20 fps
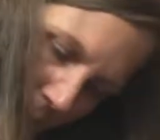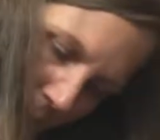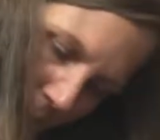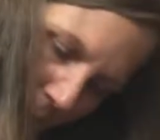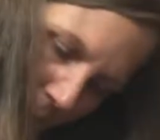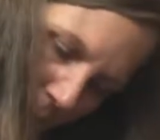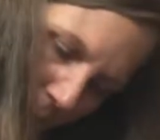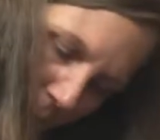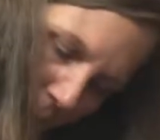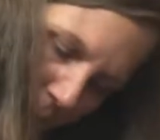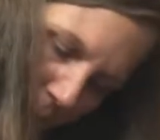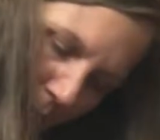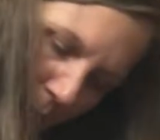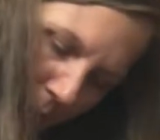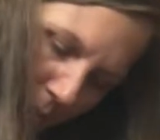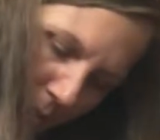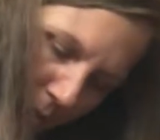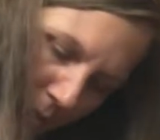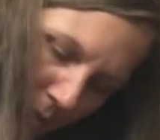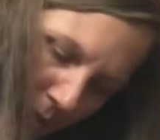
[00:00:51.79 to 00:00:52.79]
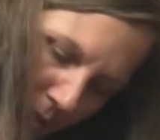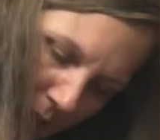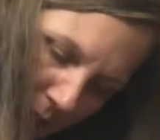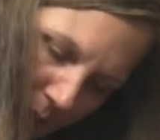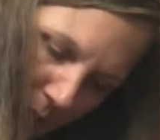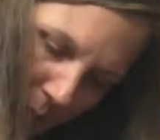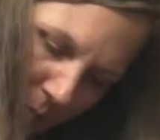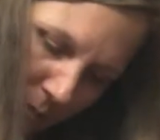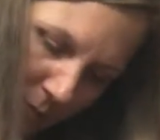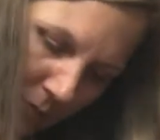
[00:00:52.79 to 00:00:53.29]
That went a little too far
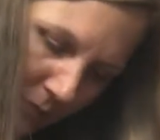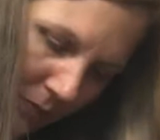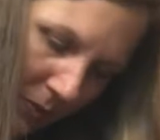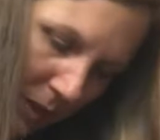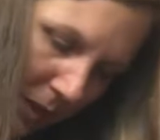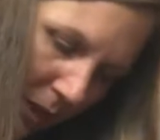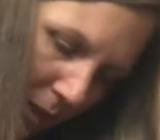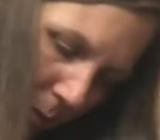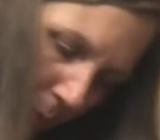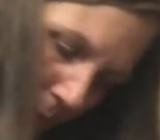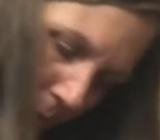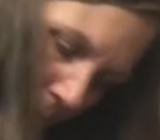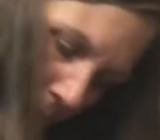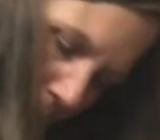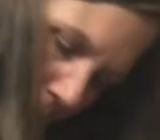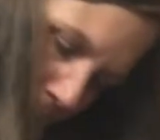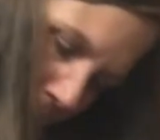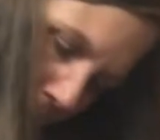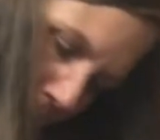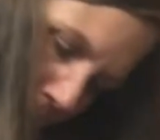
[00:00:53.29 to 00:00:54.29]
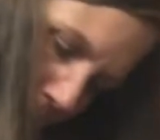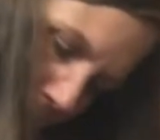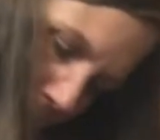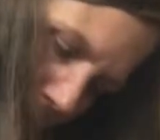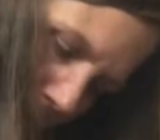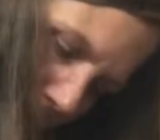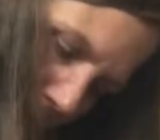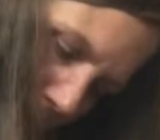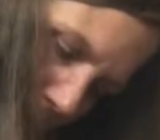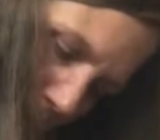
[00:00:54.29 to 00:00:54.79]
deep. There we go.
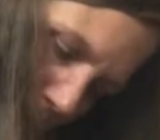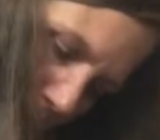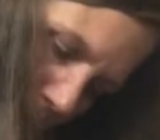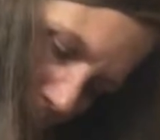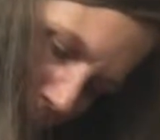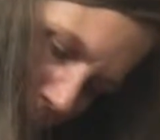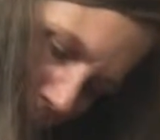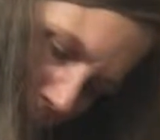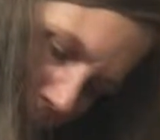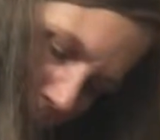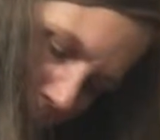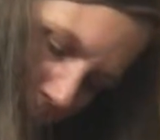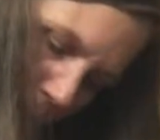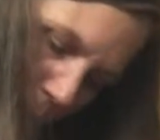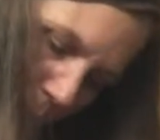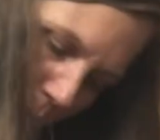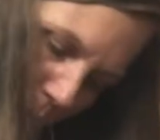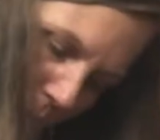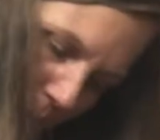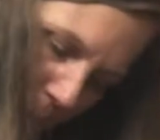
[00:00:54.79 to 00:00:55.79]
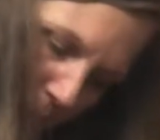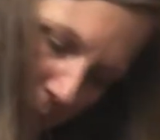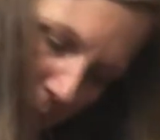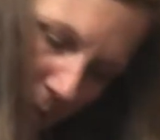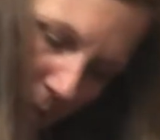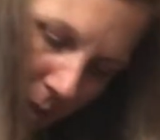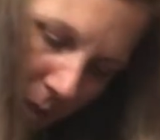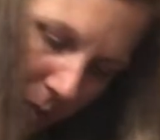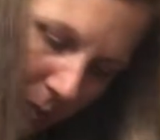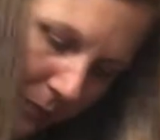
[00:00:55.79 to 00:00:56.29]
The first one was a little too deep,
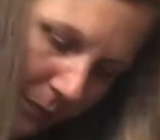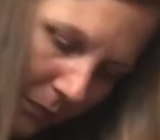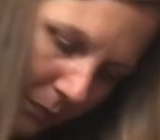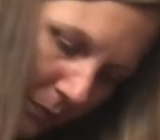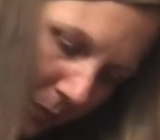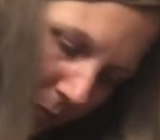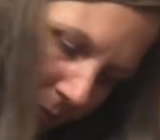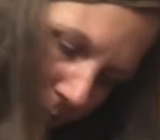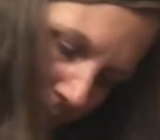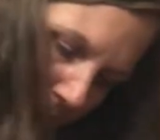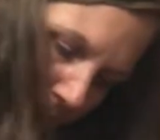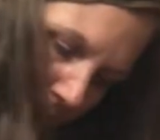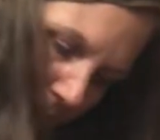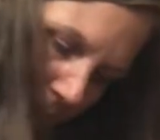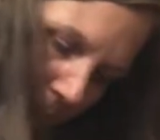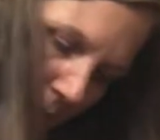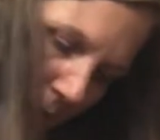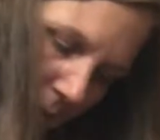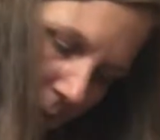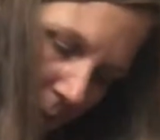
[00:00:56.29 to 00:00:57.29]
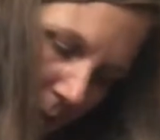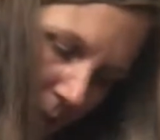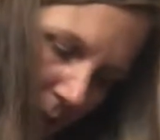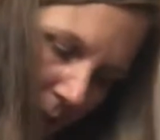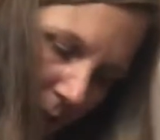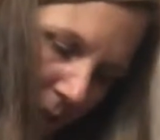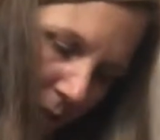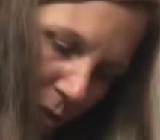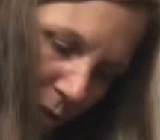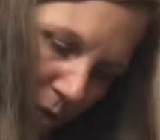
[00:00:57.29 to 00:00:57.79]
so.
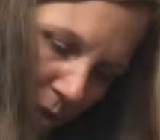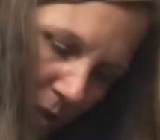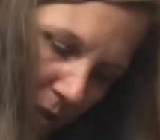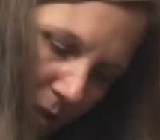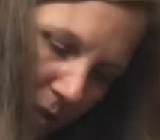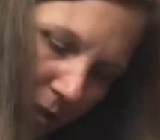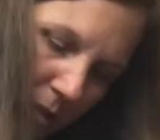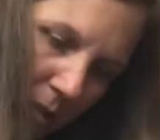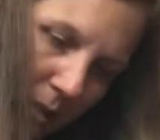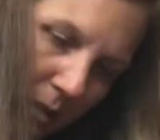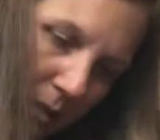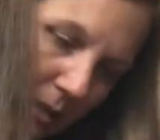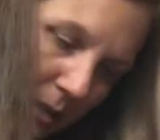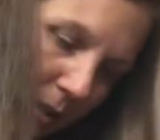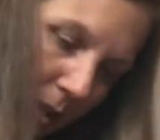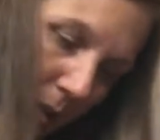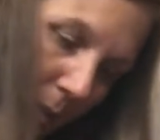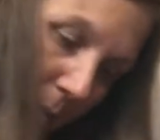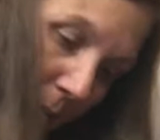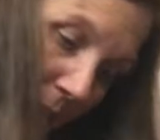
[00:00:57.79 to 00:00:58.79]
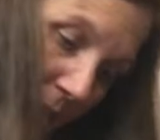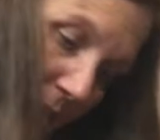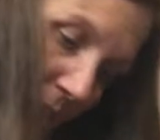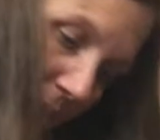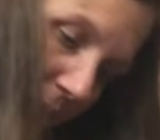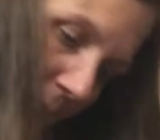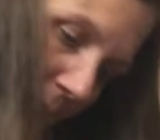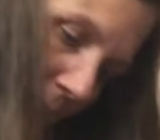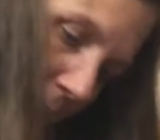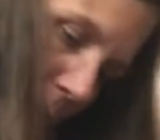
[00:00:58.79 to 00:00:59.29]
And the chocolate is, uh, because I
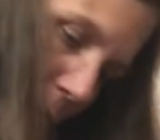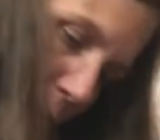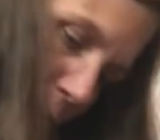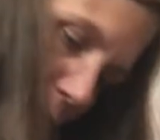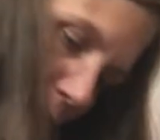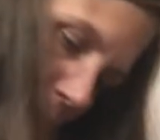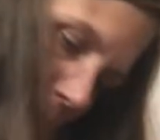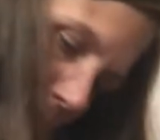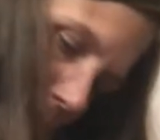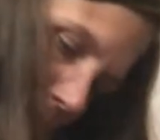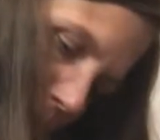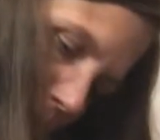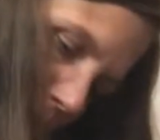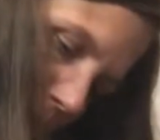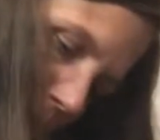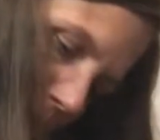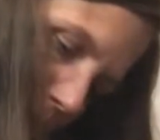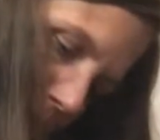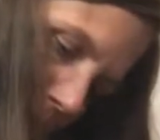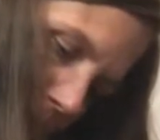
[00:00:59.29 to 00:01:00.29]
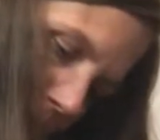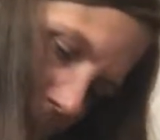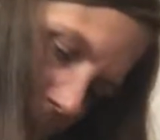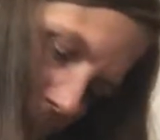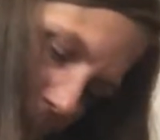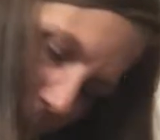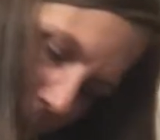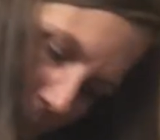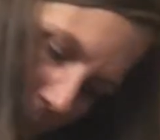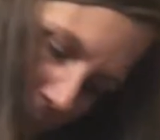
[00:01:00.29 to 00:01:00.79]
add extra chocolate chips
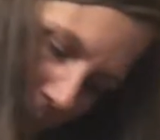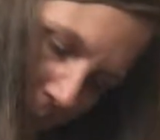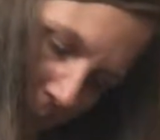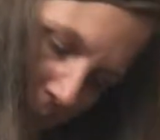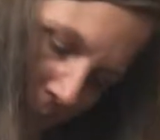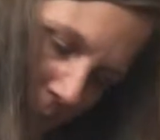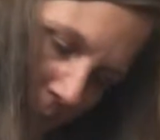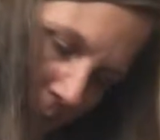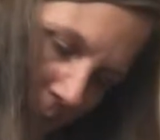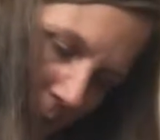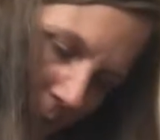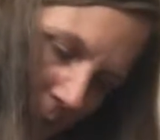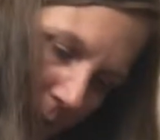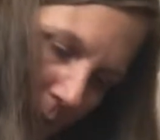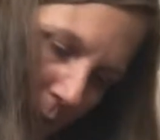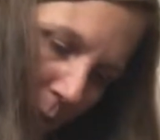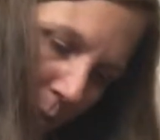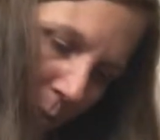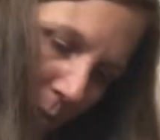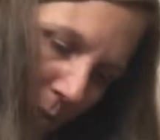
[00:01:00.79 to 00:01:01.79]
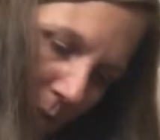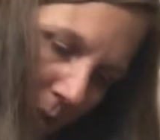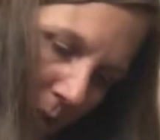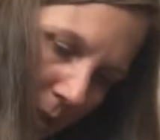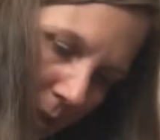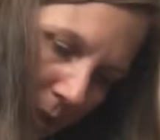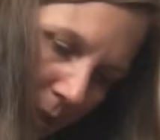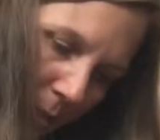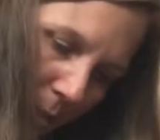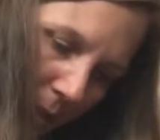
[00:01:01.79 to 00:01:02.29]
it's kind of oozing a
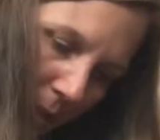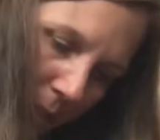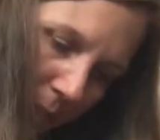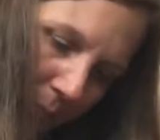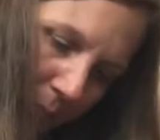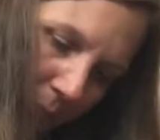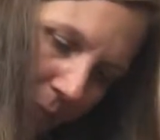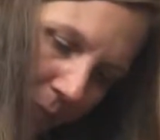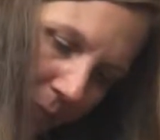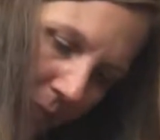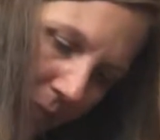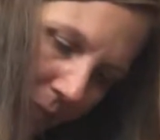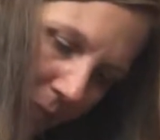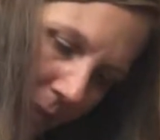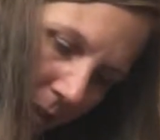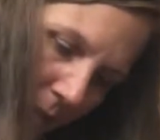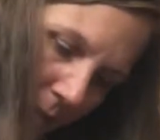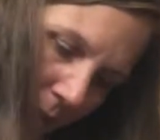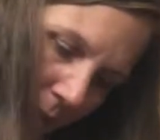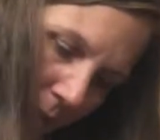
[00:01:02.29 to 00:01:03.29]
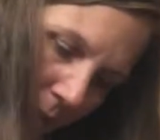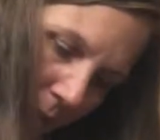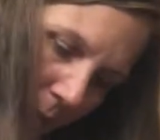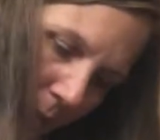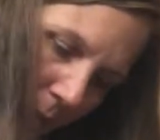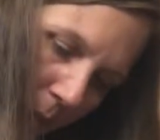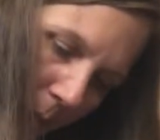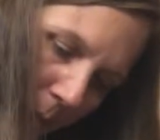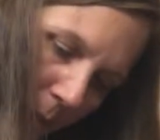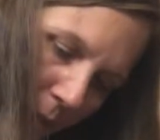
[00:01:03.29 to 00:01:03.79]
little bit.
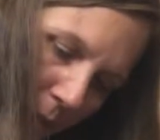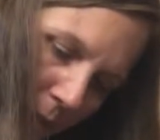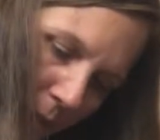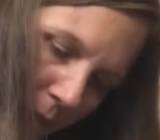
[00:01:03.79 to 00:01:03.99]
But I'm only